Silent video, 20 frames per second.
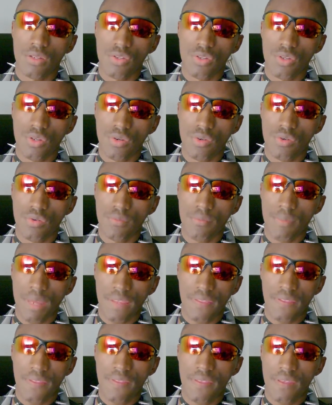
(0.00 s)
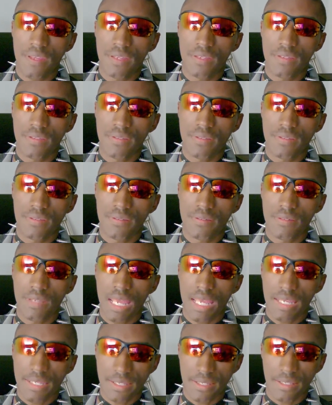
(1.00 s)
to make the things
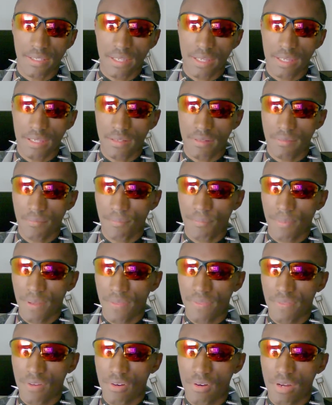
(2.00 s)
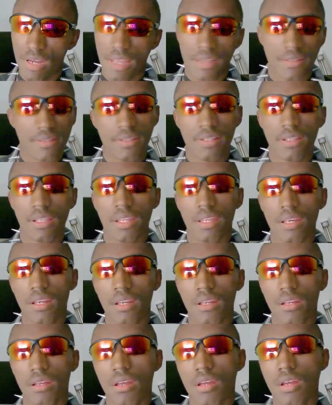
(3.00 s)
escalate, but they're
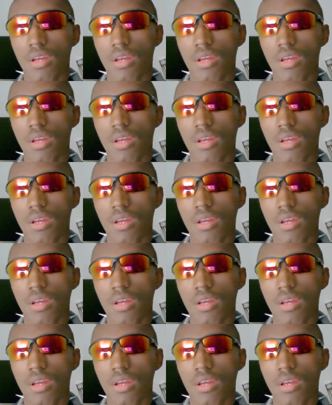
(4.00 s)
escalating.